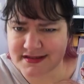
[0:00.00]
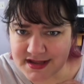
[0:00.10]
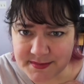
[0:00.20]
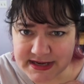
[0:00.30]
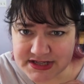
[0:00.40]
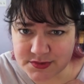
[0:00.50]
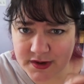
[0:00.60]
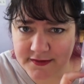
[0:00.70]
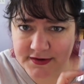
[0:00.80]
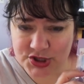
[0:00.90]
So I'm going to get to
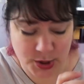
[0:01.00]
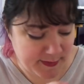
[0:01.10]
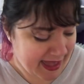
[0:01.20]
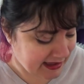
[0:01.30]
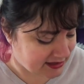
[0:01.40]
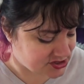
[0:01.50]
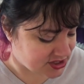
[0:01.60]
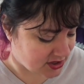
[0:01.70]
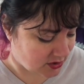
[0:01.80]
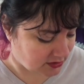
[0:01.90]
work finishing
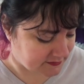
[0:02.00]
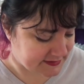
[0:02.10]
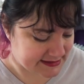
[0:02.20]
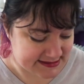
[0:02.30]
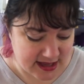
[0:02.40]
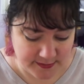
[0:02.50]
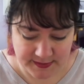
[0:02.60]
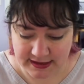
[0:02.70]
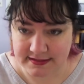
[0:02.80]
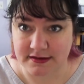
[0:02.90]
packaging all of these up
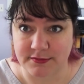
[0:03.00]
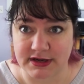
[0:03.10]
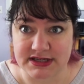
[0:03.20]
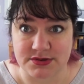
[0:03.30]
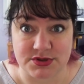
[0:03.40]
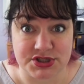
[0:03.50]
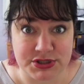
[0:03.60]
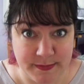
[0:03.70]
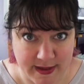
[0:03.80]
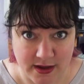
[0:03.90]
and get them ready to
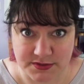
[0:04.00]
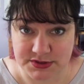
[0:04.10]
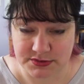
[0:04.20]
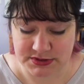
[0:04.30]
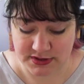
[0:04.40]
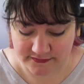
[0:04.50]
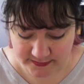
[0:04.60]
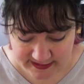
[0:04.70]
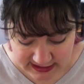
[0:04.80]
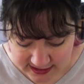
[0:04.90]
ship out to
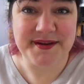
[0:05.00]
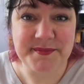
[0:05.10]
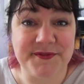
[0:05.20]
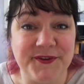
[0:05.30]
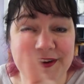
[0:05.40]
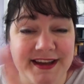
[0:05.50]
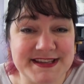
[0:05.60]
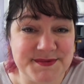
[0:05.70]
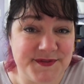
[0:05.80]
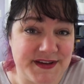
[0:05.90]
everybody. Before you
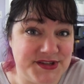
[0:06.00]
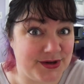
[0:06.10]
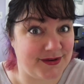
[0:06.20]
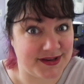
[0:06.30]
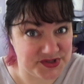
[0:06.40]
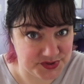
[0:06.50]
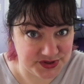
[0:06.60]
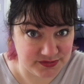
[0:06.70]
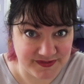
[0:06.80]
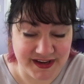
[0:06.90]
guys move on to your next
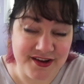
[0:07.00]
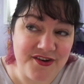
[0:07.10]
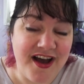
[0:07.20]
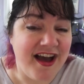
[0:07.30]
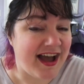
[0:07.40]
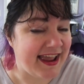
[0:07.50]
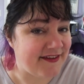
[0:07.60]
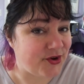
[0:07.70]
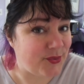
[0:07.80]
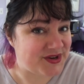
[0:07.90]
YouTube video, I
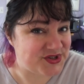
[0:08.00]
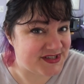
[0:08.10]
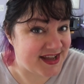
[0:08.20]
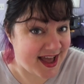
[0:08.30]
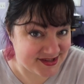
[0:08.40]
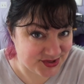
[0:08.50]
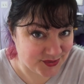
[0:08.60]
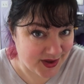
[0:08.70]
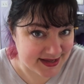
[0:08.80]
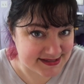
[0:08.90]
have a question to ask
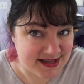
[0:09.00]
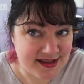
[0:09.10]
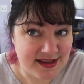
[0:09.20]
you guys.